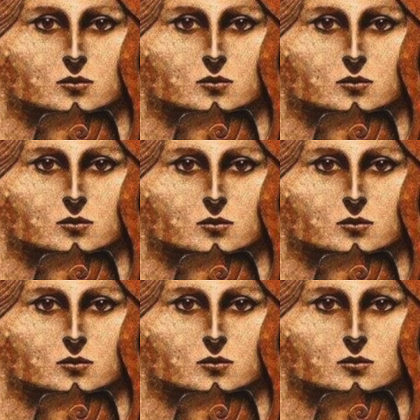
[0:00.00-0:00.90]

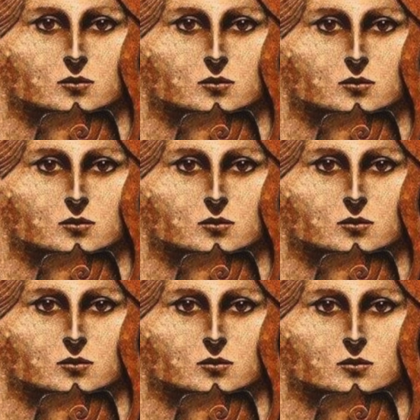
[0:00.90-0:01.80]

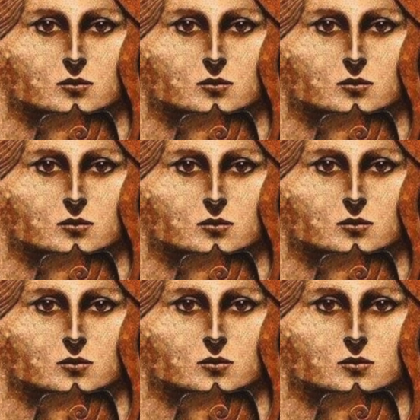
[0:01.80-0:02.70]

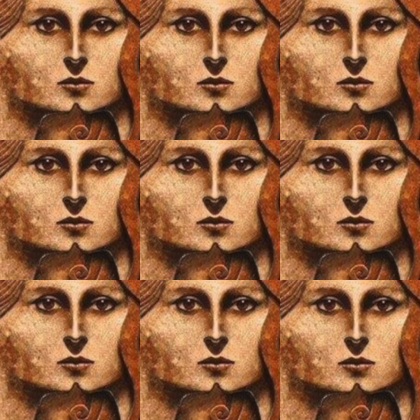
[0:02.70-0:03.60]

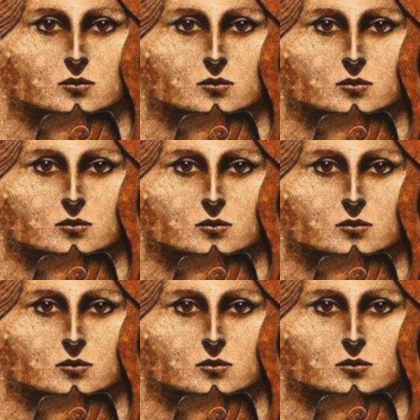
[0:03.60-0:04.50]

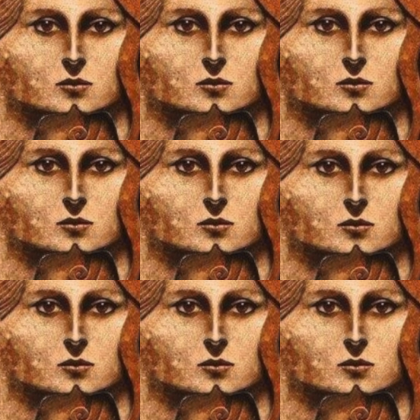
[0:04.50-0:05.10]
Nothing is said.